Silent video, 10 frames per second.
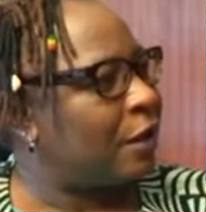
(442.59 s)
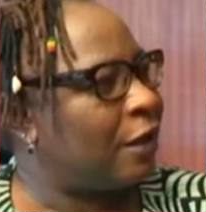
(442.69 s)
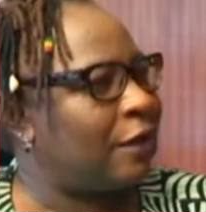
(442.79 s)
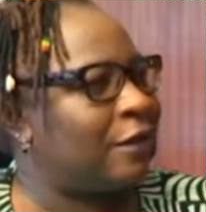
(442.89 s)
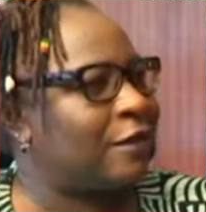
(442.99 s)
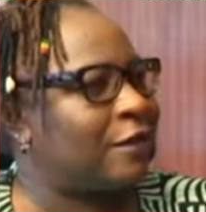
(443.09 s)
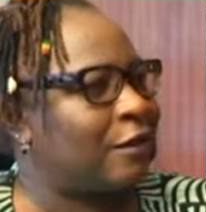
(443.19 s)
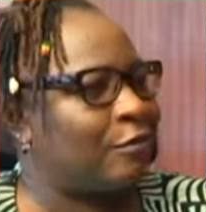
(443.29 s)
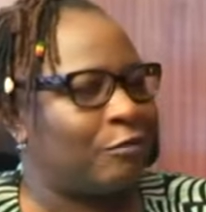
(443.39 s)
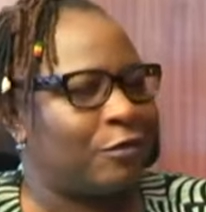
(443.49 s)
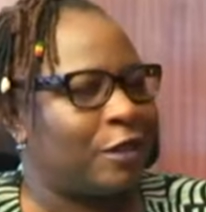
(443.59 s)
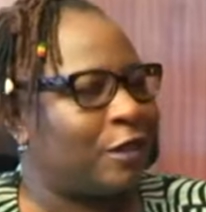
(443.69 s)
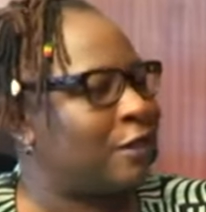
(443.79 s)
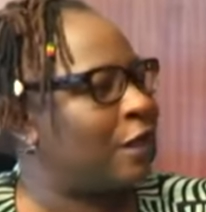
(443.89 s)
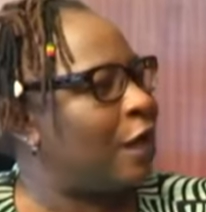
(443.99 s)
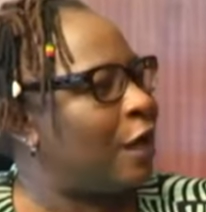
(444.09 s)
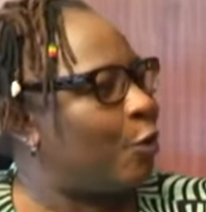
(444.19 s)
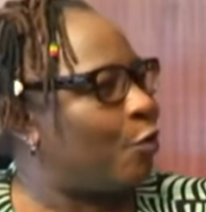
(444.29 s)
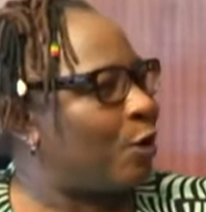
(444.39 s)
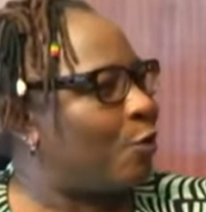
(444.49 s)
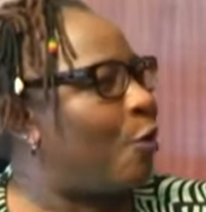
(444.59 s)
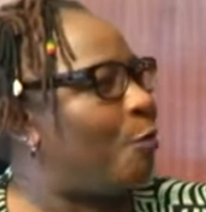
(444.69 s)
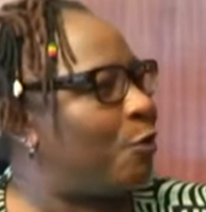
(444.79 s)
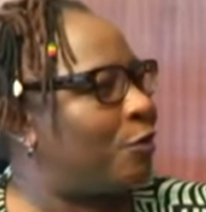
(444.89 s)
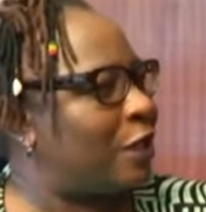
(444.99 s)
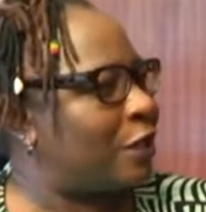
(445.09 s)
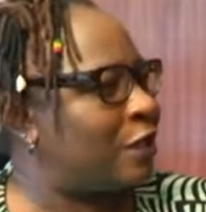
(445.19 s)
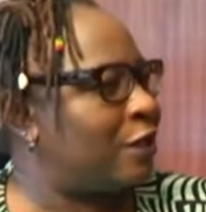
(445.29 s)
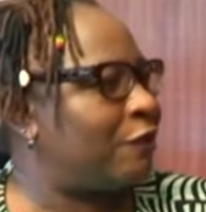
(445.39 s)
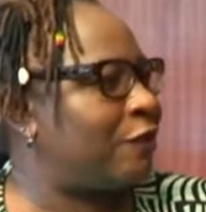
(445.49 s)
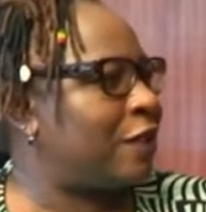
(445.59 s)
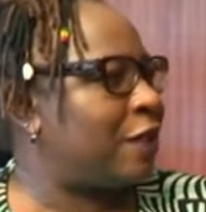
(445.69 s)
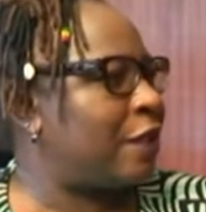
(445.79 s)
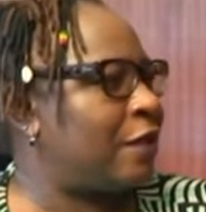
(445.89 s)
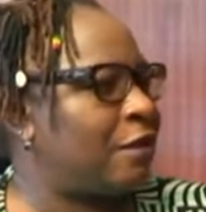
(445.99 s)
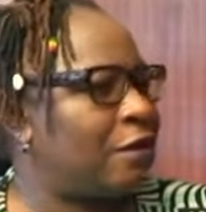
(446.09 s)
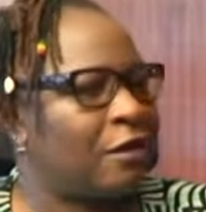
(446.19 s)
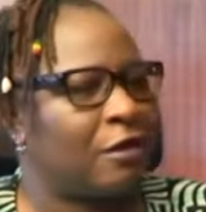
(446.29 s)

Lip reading: And this, we hope with the CFTA,